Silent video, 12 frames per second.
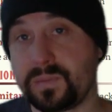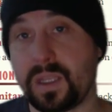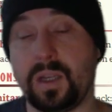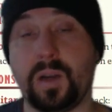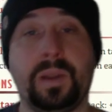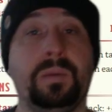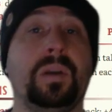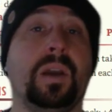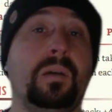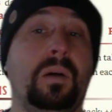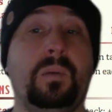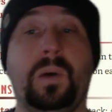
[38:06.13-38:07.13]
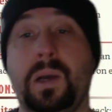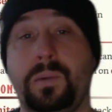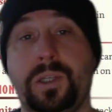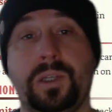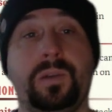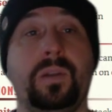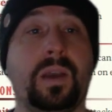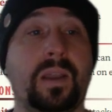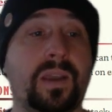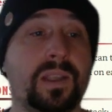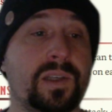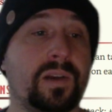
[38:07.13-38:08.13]
A lot of people go, oh, why would you do that?
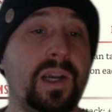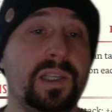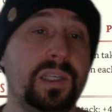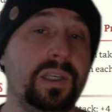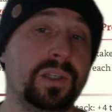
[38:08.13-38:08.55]
That's crazy.